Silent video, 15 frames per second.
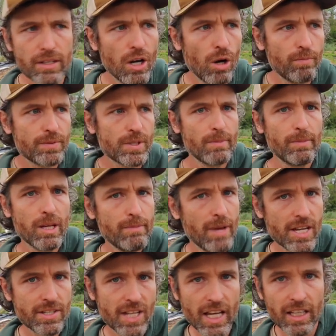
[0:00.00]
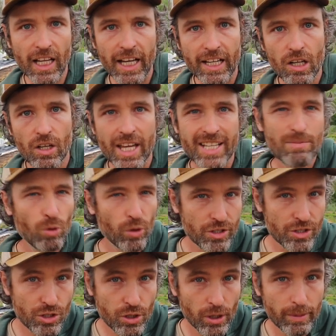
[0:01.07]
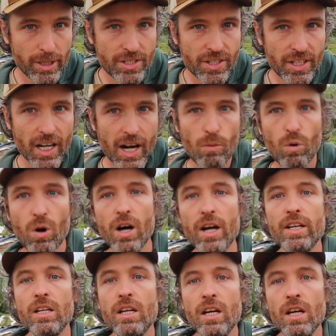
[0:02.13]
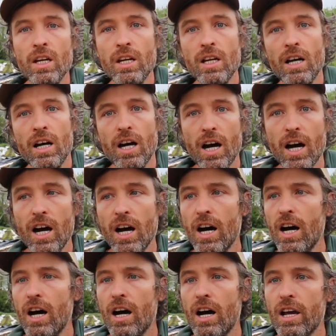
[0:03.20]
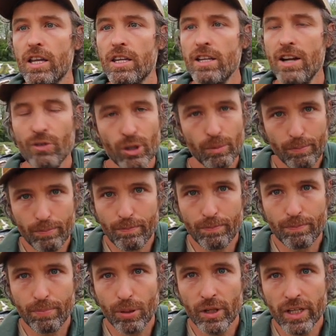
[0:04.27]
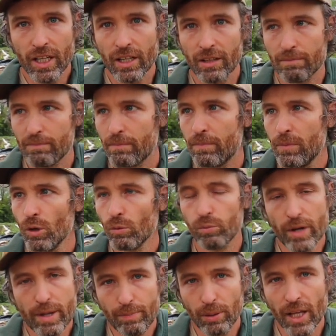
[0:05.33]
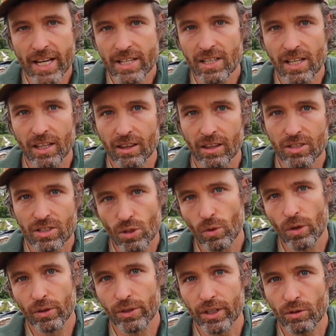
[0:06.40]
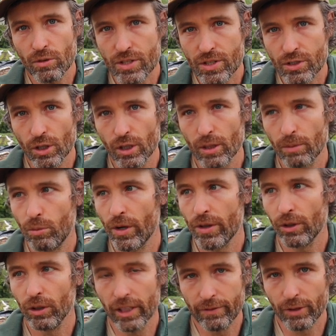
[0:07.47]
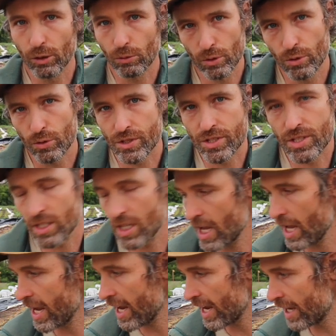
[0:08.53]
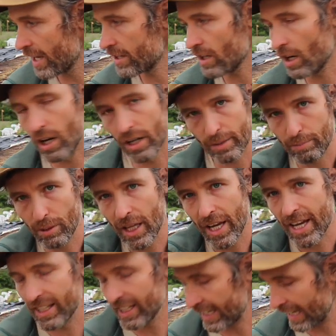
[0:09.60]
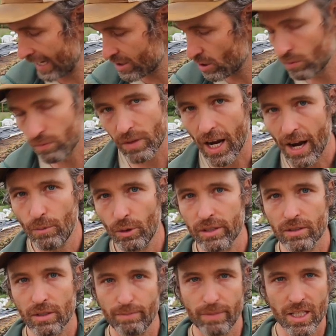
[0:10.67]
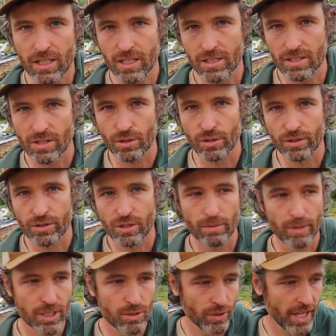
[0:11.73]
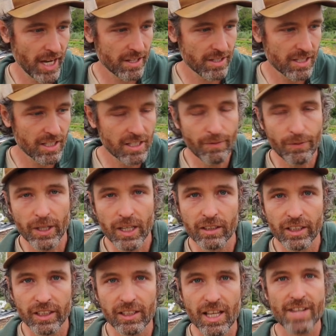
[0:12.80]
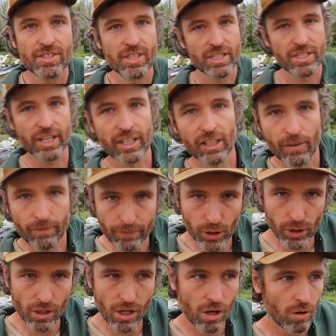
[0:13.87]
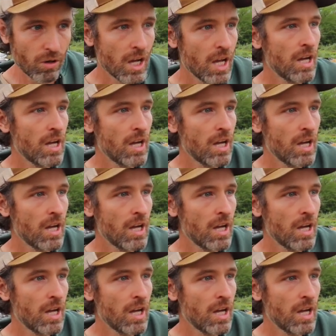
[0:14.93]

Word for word: you know, somebody may say like, oh, that's more disturbance than I want. Uh, you know, you're putting a, you're replacing the soil that you disturb with living roots, and on a plant, like I don't, I wouldn't be concerned too much with that. It's significantly less than digging a furrow